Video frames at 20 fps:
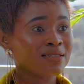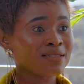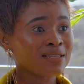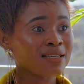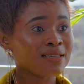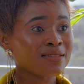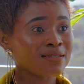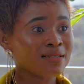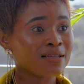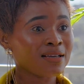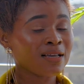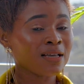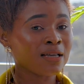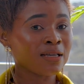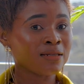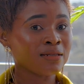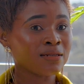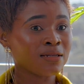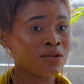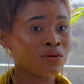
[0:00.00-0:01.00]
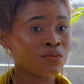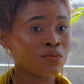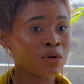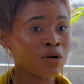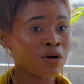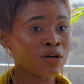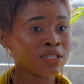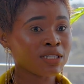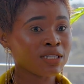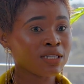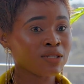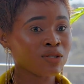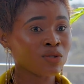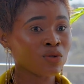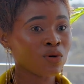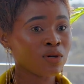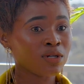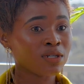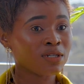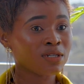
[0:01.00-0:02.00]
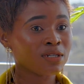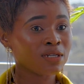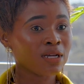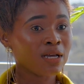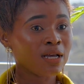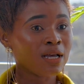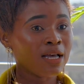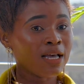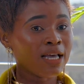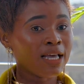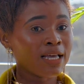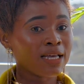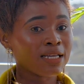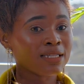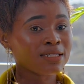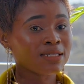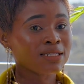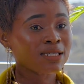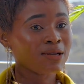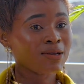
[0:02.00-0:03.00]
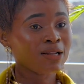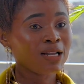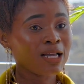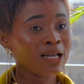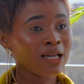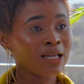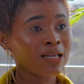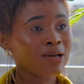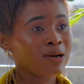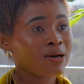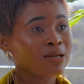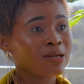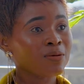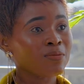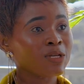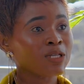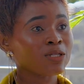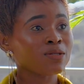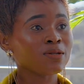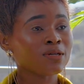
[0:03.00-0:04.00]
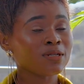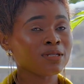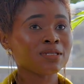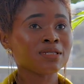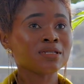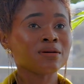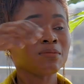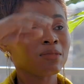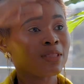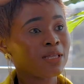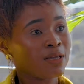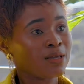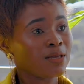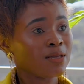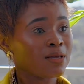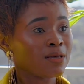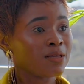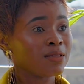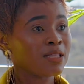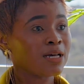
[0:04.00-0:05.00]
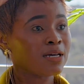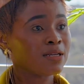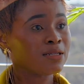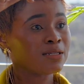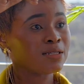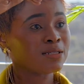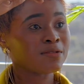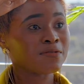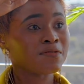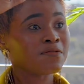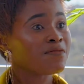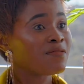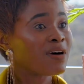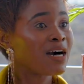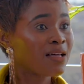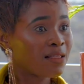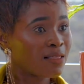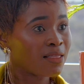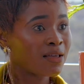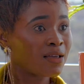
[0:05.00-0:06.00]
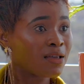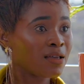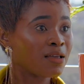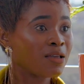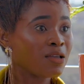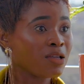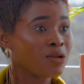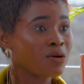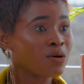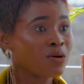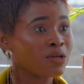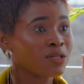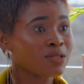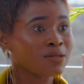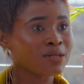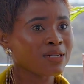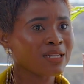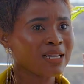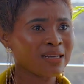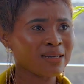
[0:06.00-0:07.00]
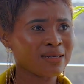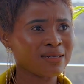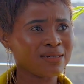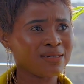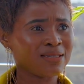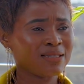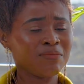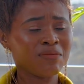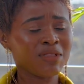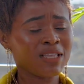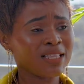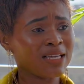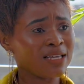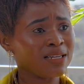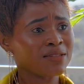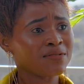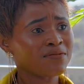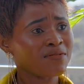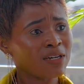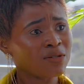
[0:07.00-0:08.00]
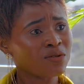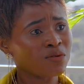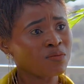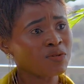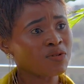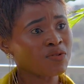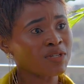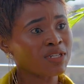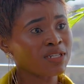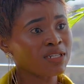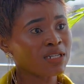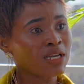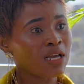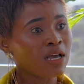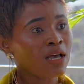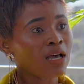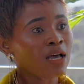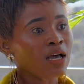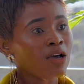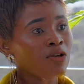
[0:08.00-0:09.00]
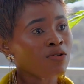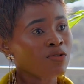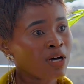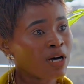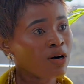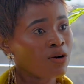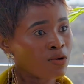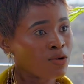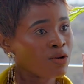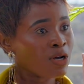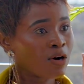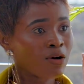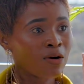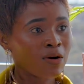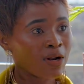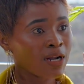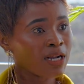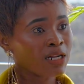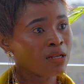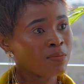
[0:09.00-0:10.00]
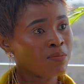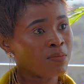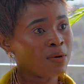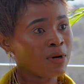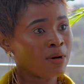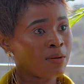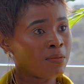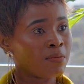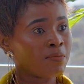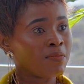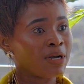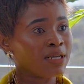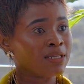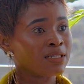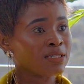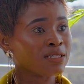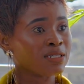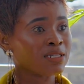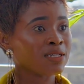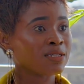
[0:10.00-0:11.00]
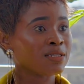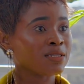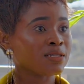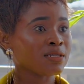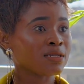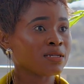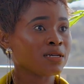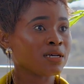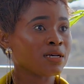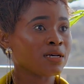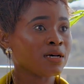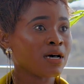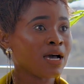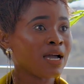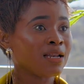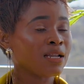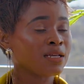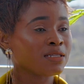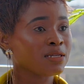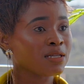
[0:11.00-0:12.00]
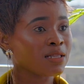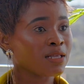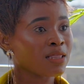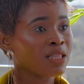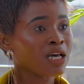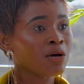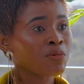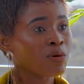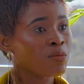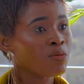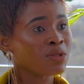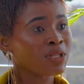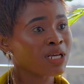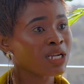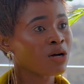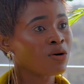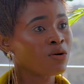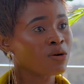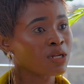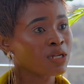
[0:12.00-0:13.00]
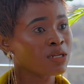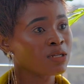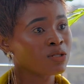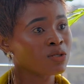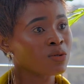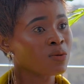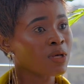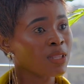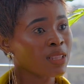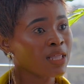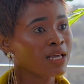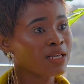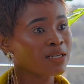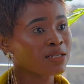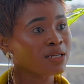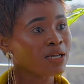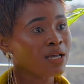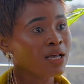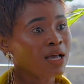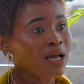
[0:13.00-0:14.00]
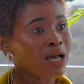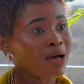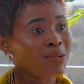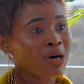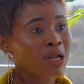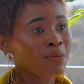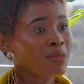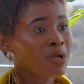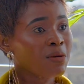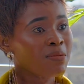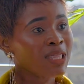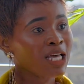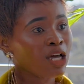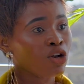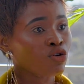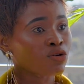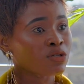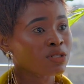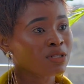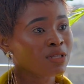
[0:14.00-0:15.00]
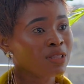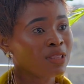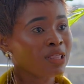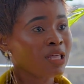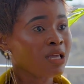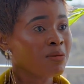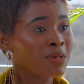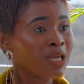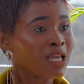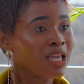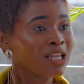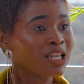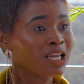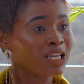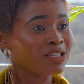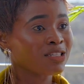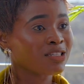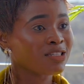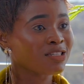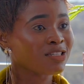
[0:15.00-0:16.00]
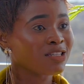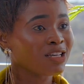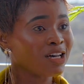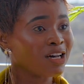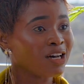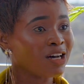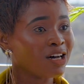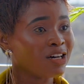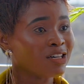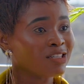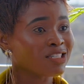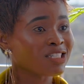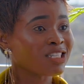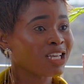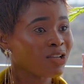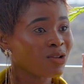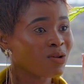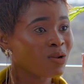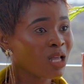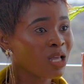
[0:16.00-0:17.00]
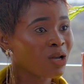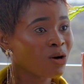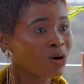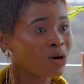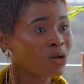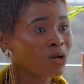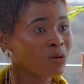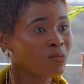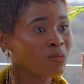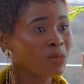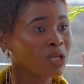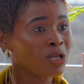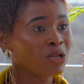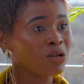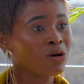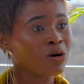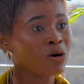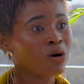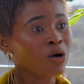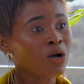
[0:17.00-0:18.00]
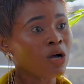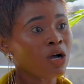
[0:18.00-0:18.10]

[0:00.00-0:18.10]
starts there, and because it's not, circular economy is not something that is far there, you know. It's not like something that is far to be reached. You are correct by just highlighting that there are people that are already doing that, but maybe they're not framing it as circular economy, you know.